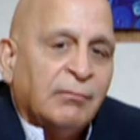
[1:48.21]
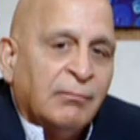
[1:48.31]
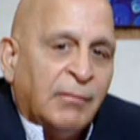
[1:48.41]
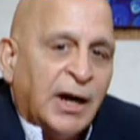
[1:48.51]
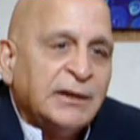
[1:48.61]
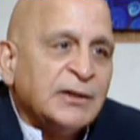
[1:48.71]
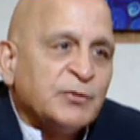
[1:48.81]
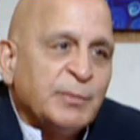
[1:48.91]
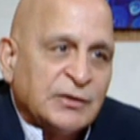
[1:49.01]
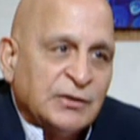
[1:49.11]
my
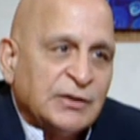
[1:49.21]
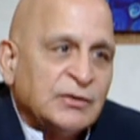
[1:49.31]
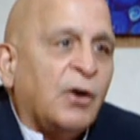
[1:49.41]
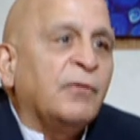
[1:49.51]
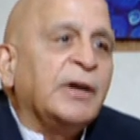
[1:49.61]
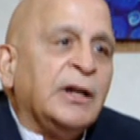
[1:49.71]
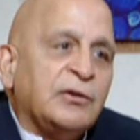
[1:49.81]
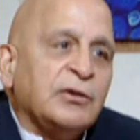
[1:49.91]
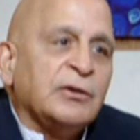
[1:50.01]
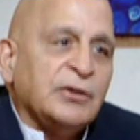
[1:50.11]
this business of
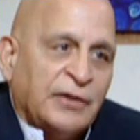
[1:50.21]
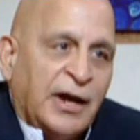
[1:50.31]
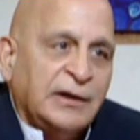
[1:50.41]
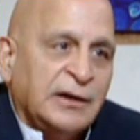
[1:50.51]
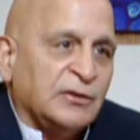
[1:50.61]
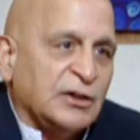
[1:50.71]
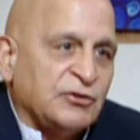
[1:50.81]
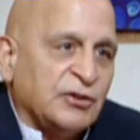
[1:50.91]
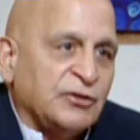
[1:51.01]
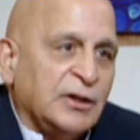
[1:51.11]
interior design and
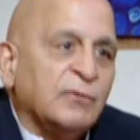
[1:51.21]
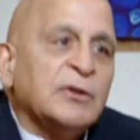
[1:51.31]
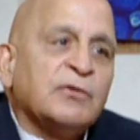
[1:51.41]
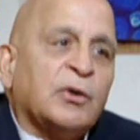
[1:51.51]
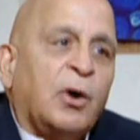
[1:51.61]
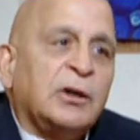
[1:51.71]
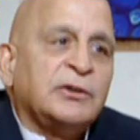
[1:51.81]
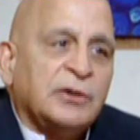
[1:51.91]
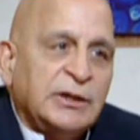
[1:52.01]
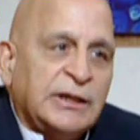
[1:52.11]
construction, which we call
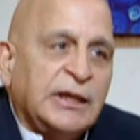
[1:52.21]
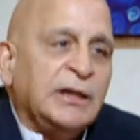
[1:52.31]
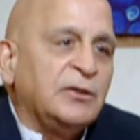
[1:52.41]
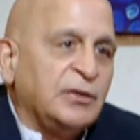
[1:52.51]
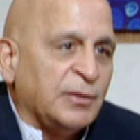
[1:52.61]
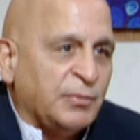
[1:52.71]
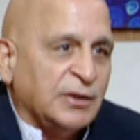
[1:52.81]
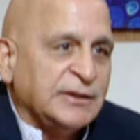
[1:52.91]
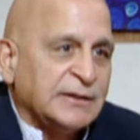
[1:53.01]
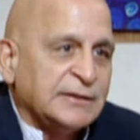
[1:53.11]
turnkey interior
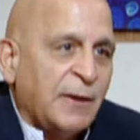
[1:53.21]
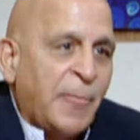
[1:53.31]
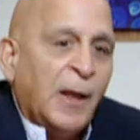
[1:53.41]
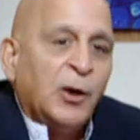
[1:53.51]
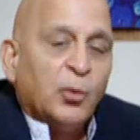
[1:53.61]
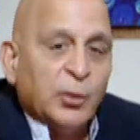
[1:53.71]
projects, uh-huh.